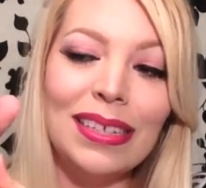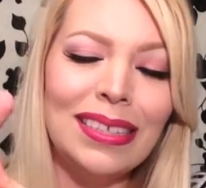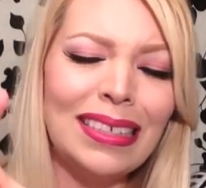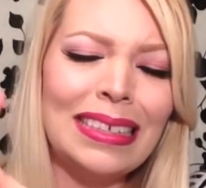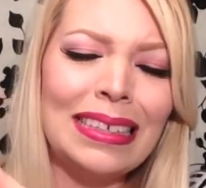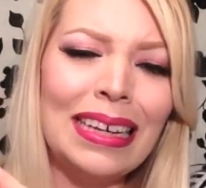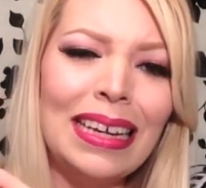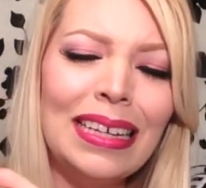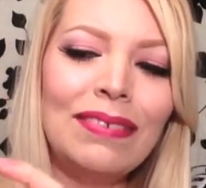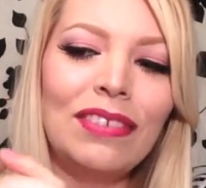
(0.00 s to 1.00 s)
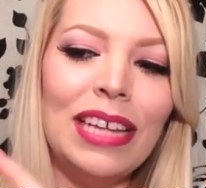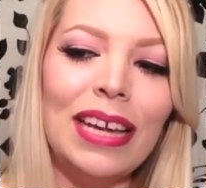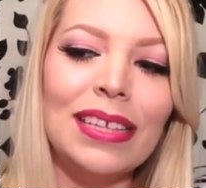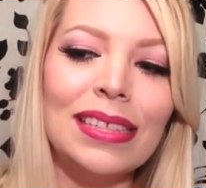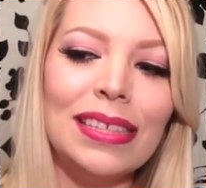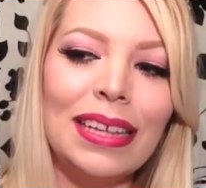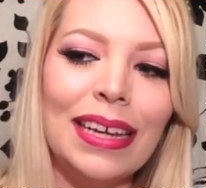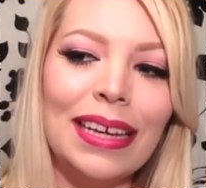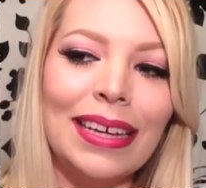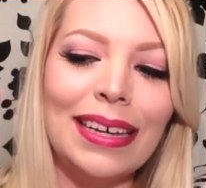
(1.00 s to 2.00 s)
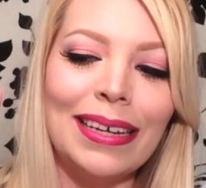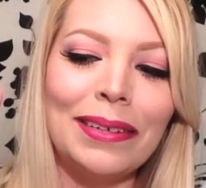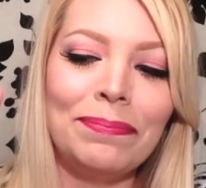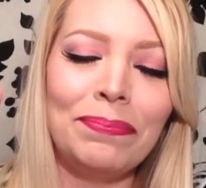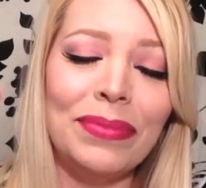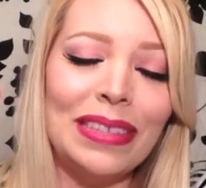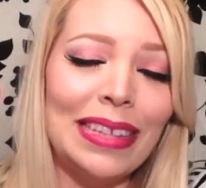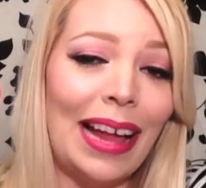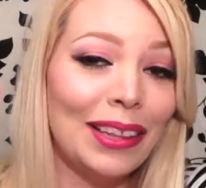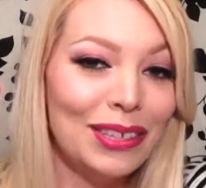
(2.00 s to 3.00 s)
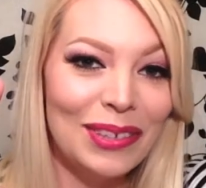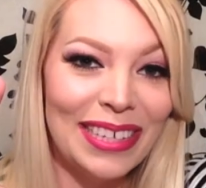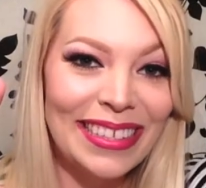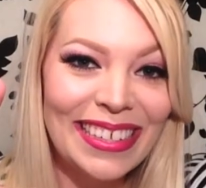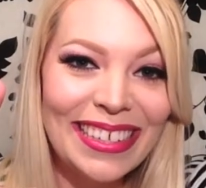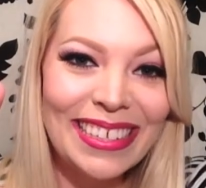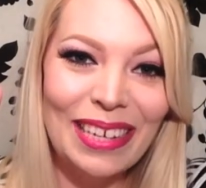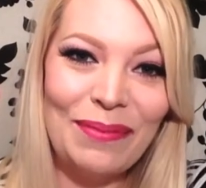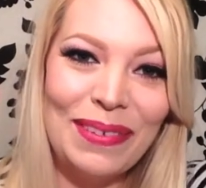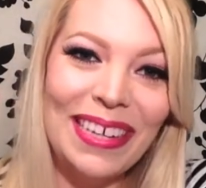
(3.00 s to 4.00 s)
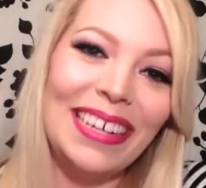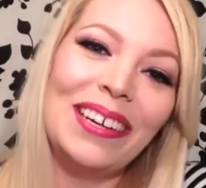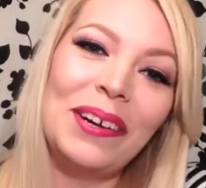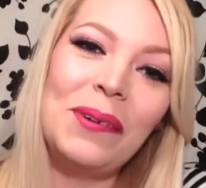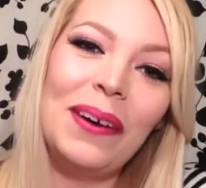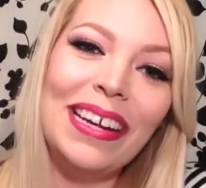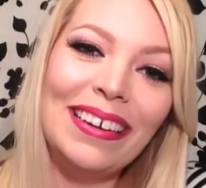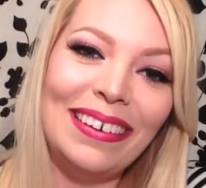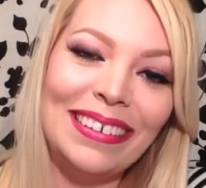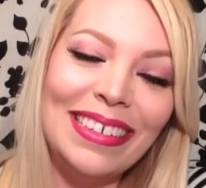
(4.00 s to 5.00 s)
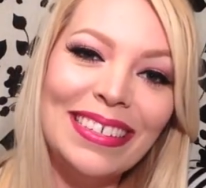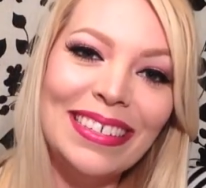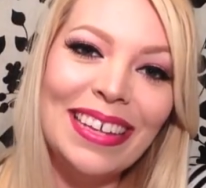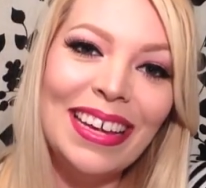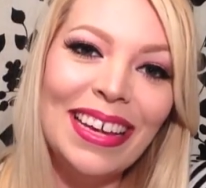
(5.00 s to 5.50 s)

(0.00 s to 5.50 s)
It kind of tastes like salad dressing, to be quite honest.